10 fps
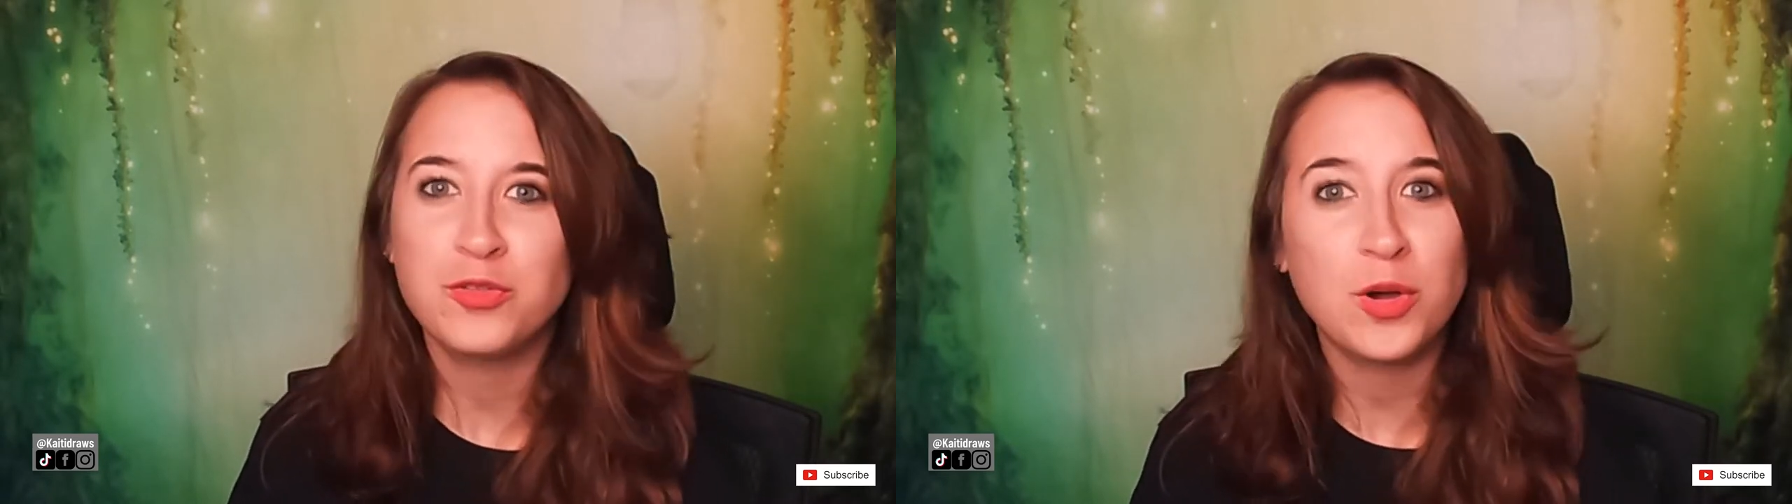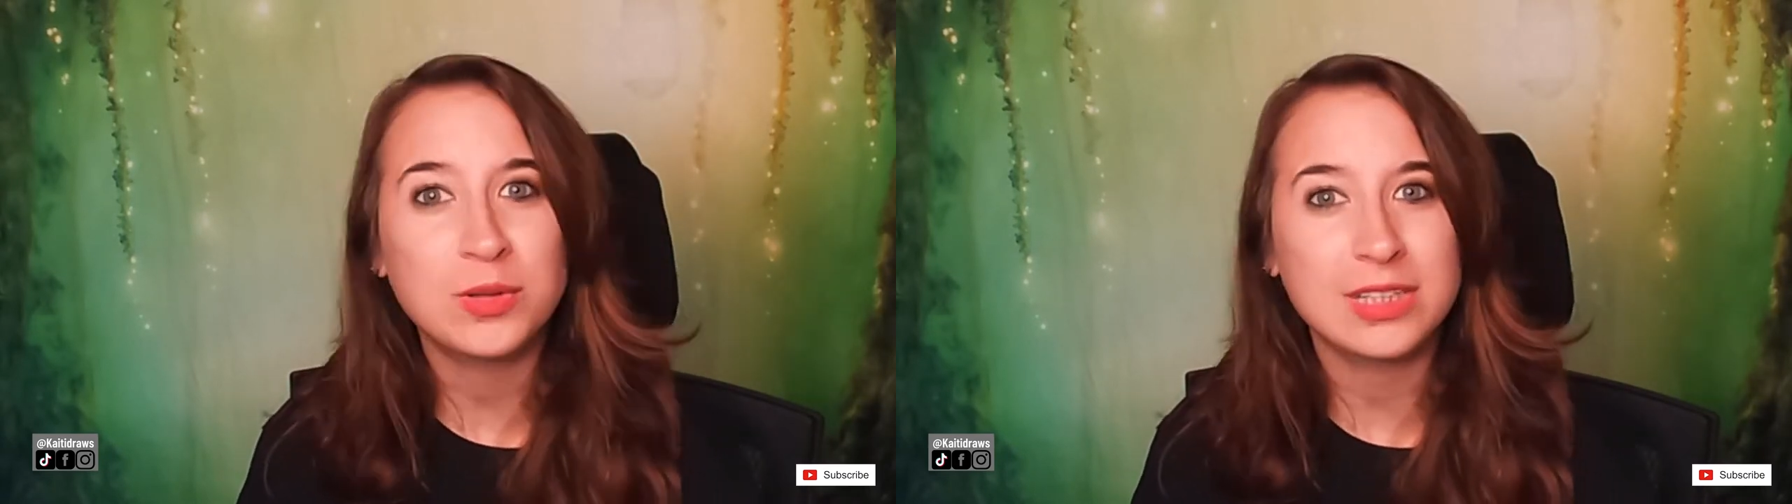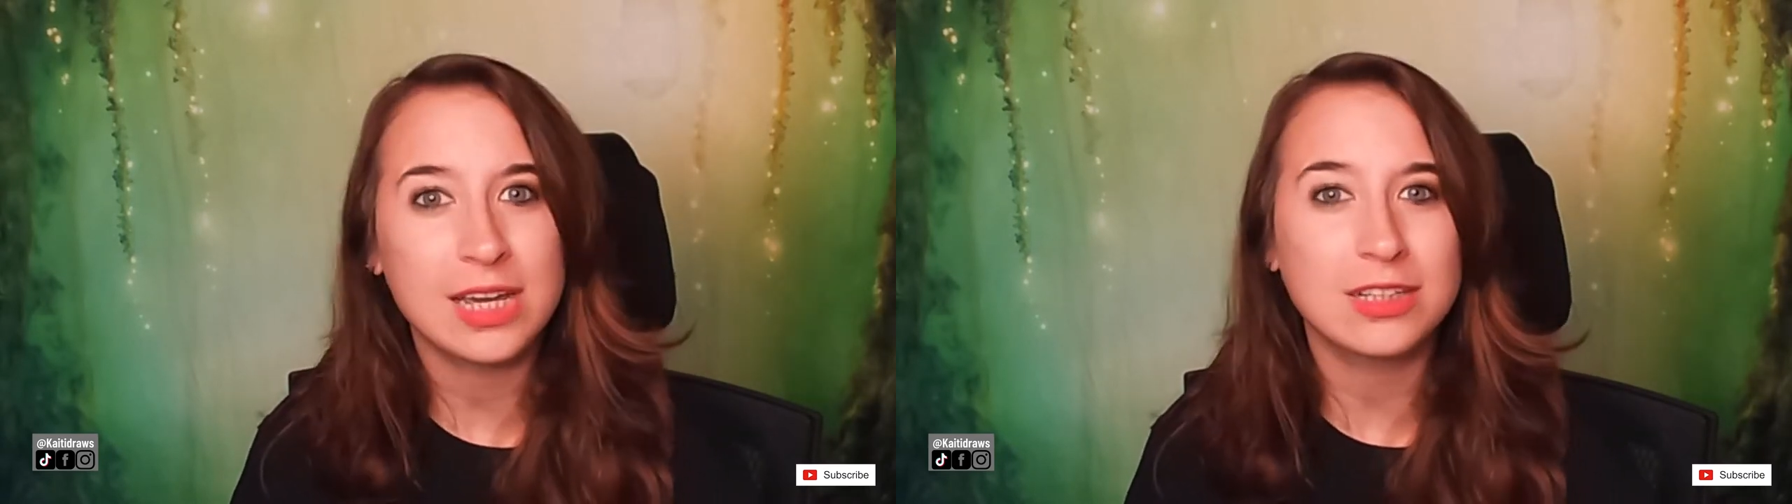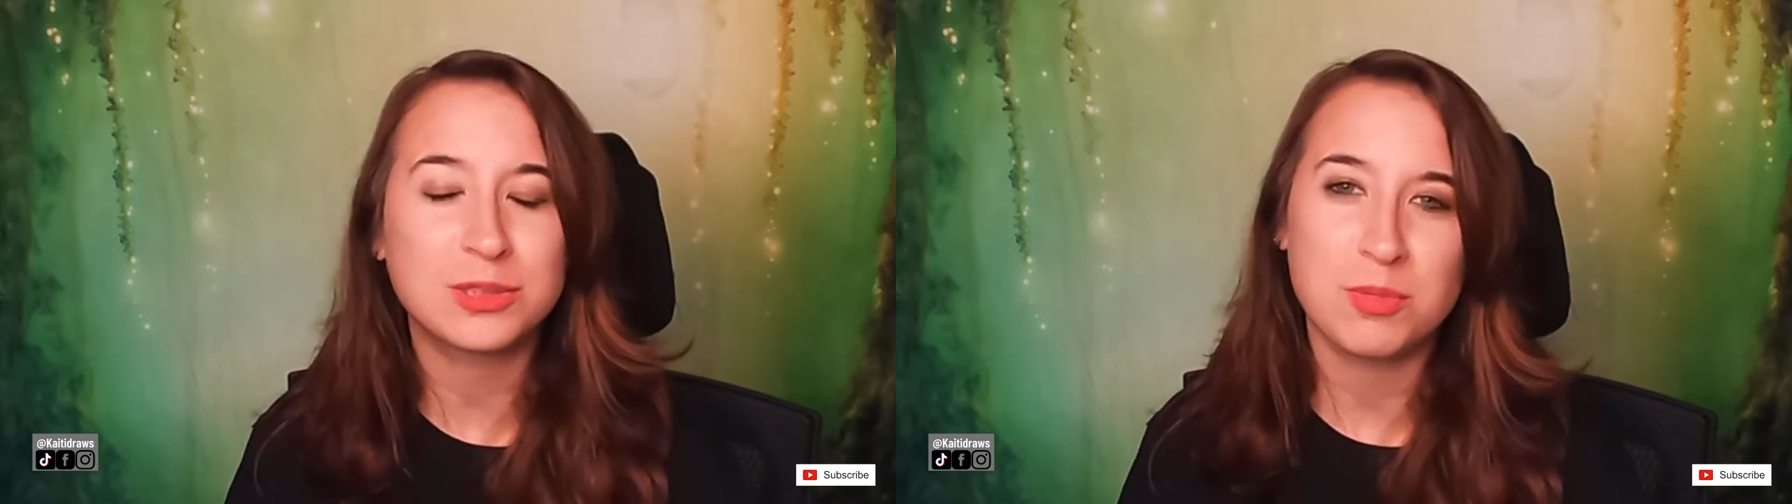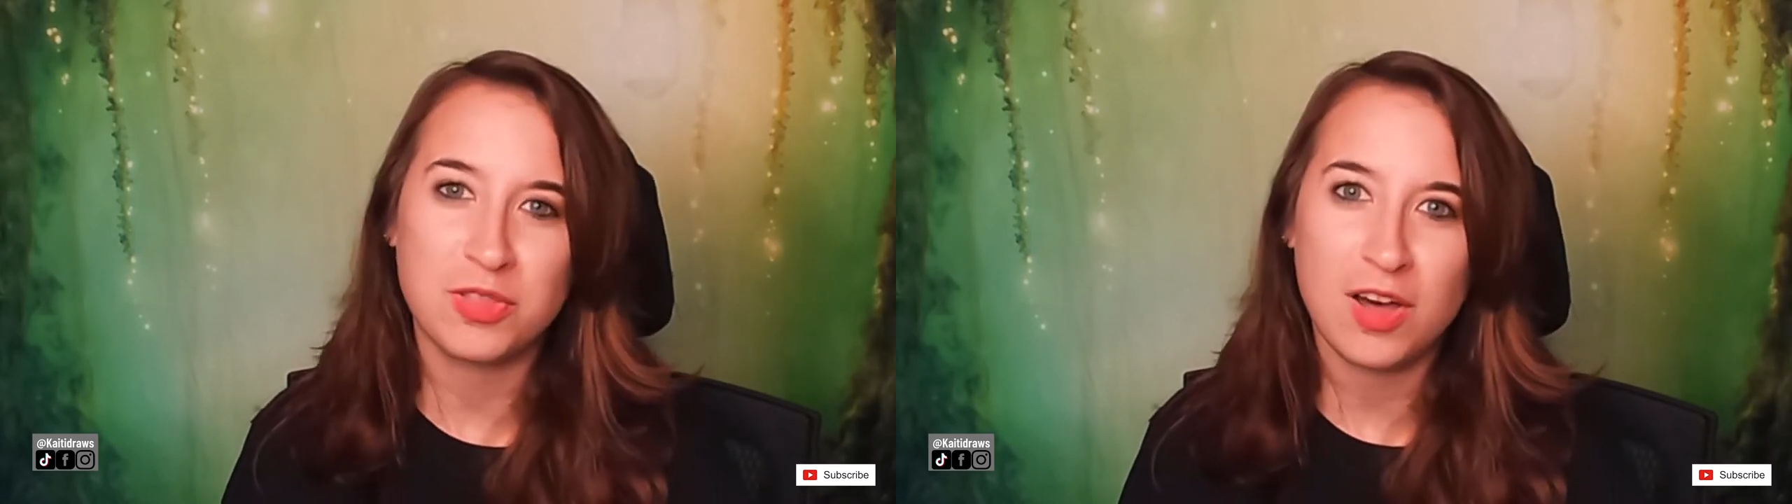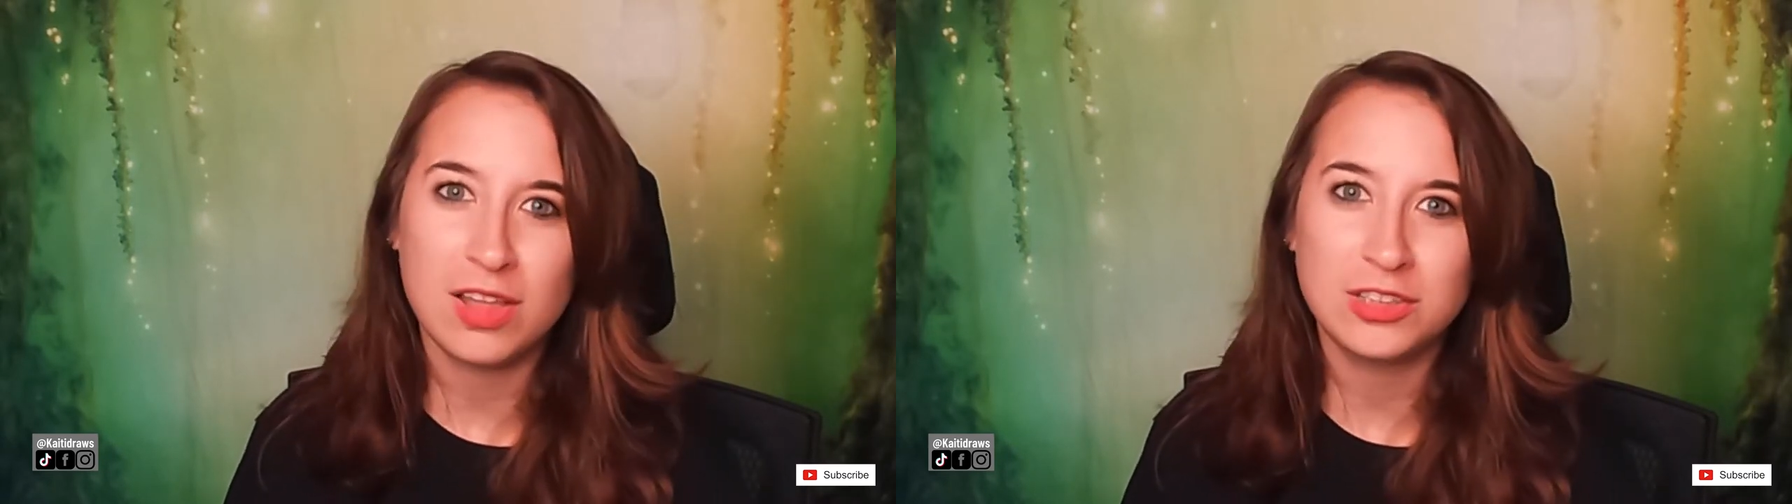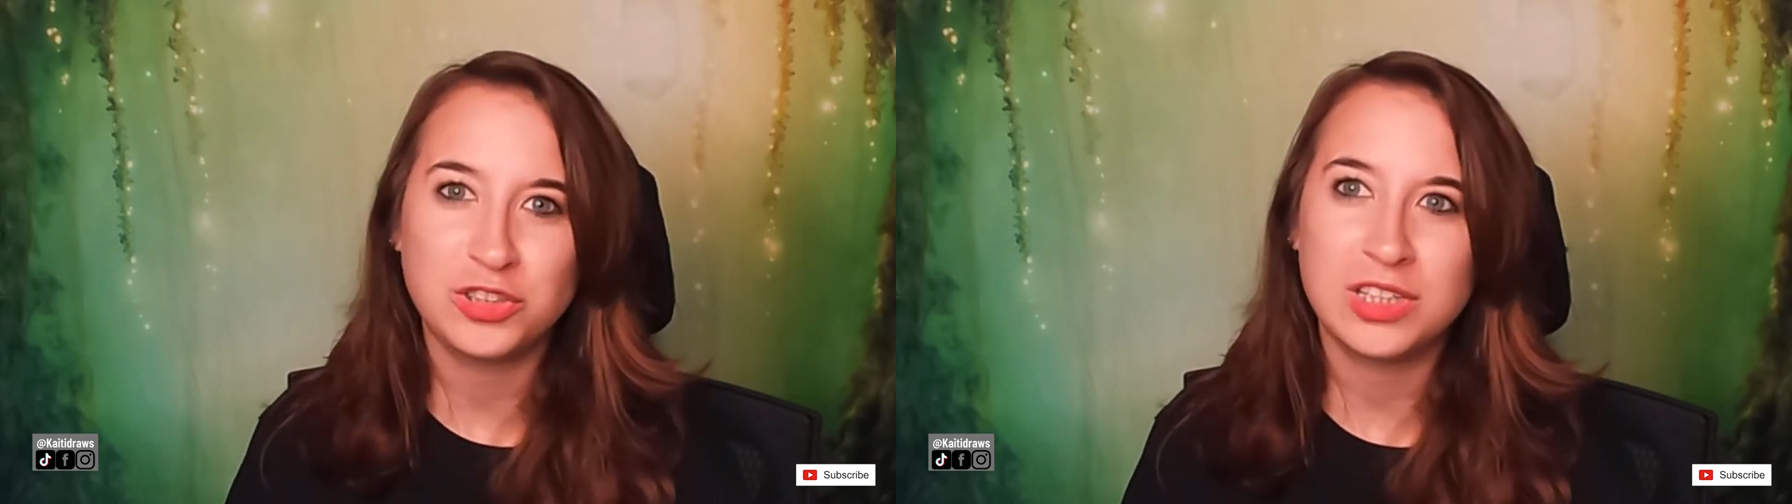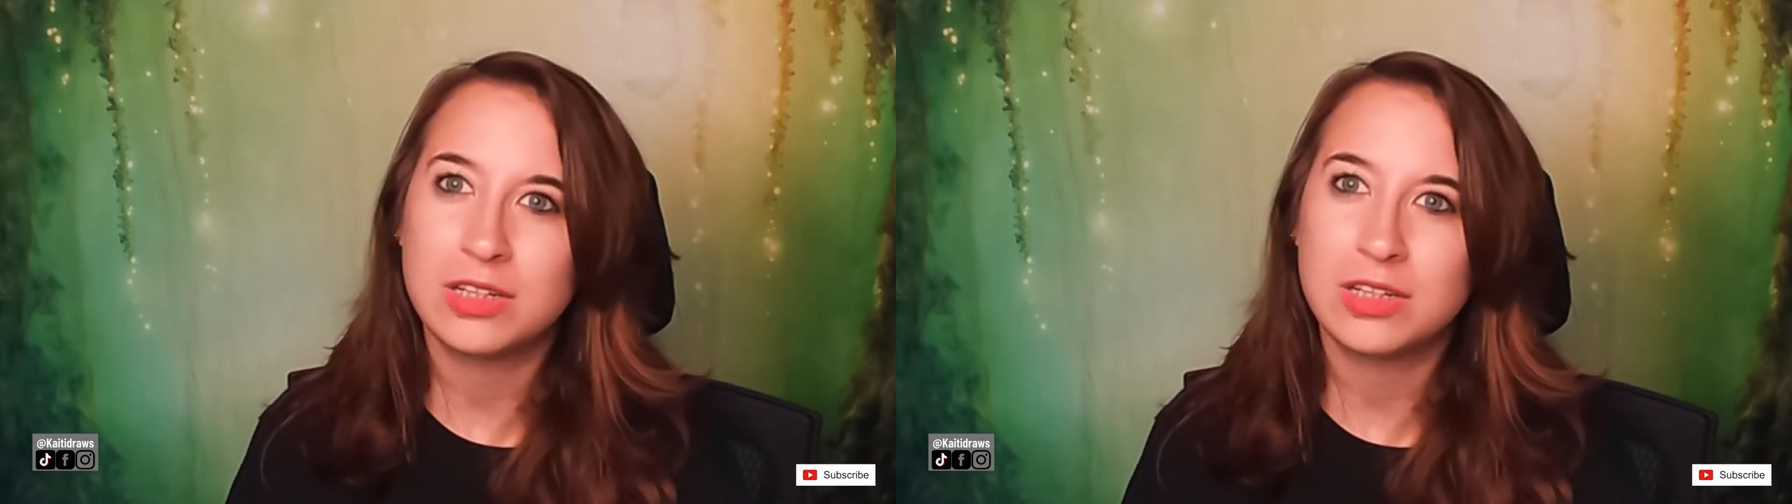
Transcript: folktales, mythology,